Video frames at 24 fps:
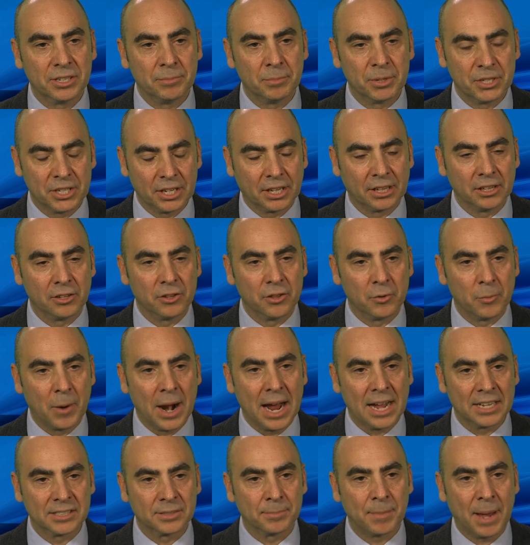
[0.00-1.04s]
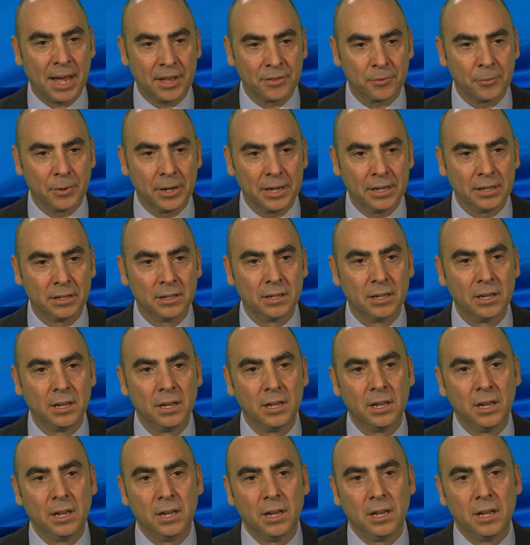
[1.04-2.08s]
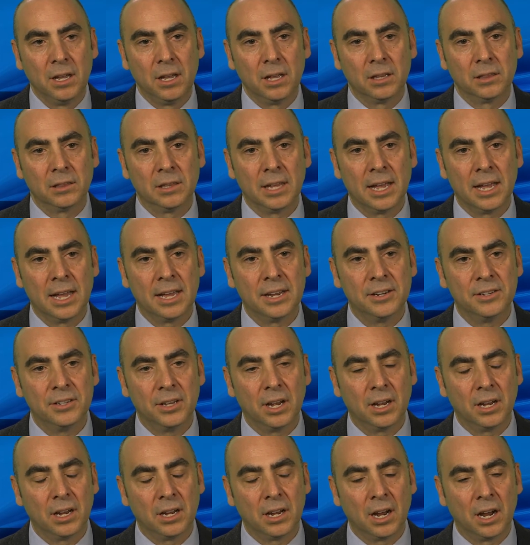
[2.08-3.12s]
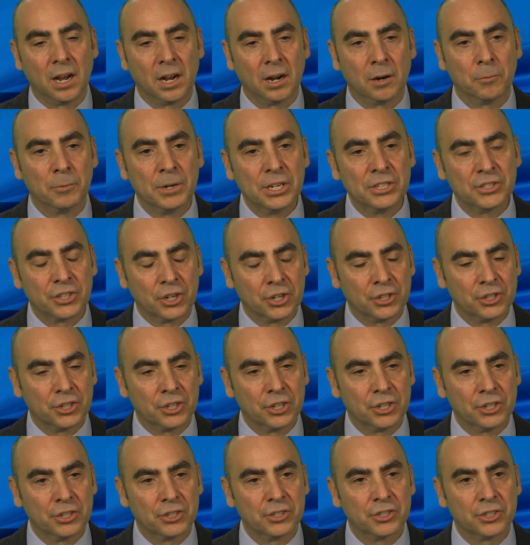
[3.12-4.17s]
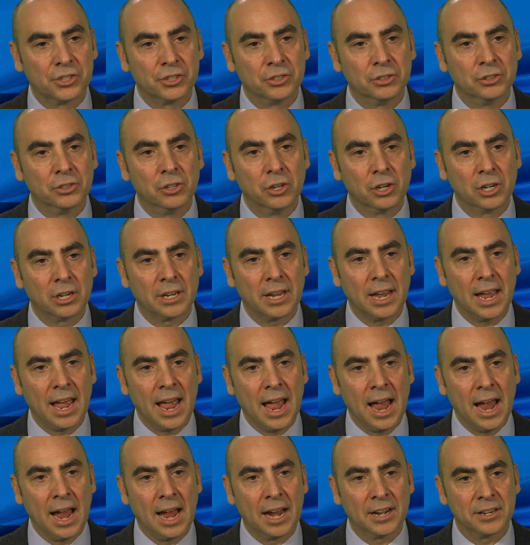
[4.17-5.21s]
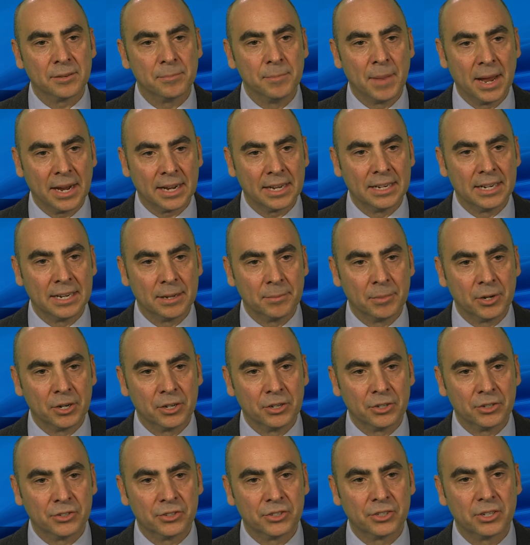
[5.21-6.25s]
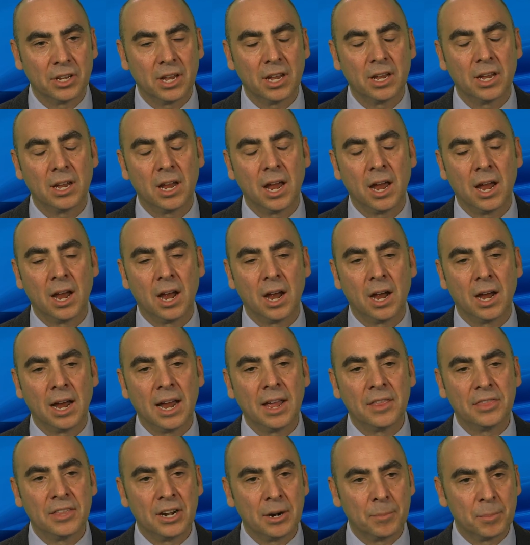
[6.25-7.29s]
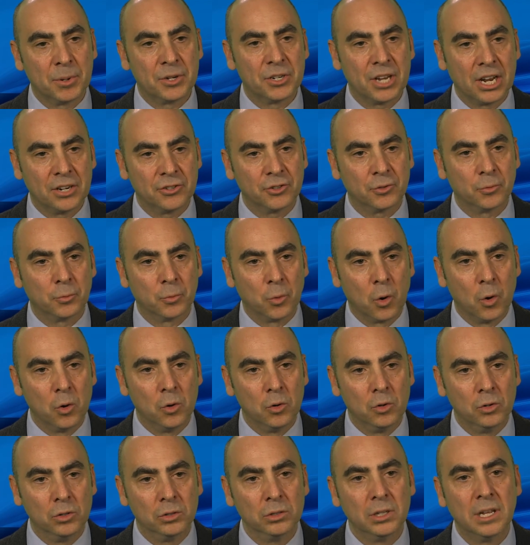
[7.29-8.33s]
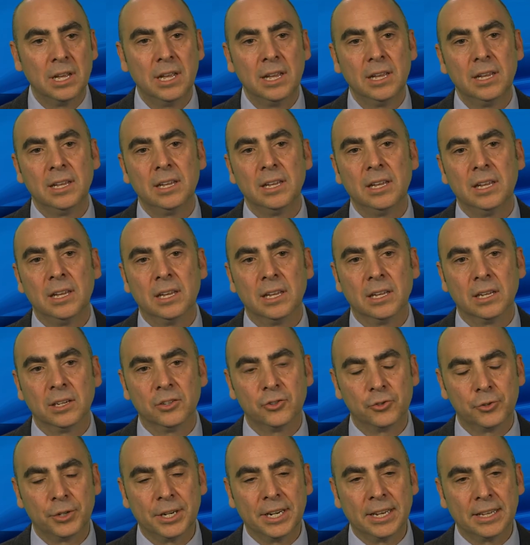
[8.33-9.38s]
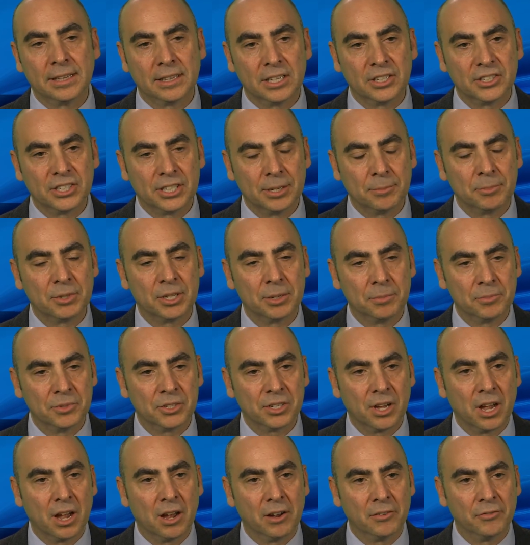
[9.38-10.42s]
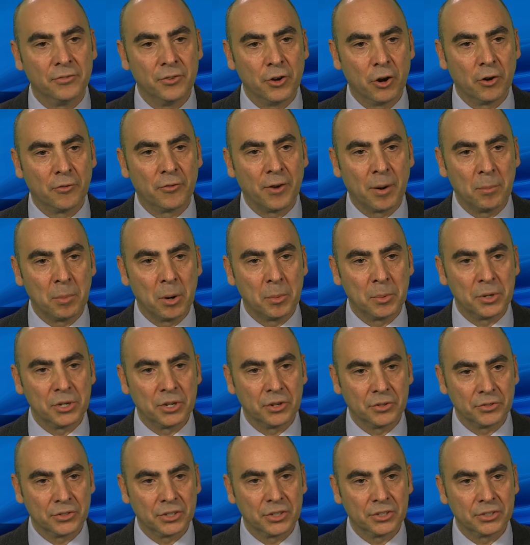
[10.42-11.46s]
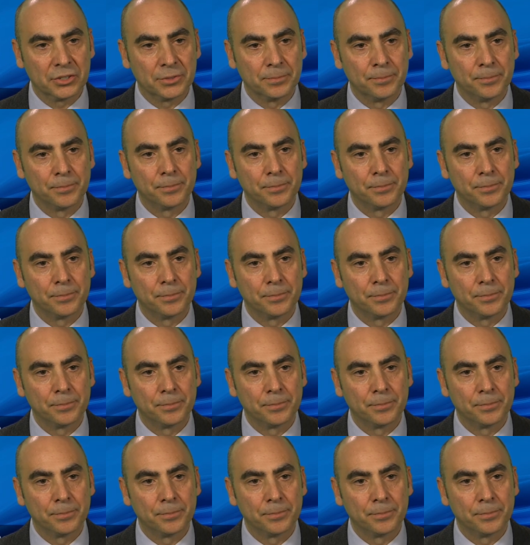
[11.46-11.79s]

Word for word: and particularly the RAS pathway, led uh, researchers to look at MEK inhibitors uh, and their potential role in treating the symptoms of neurofibromatosis.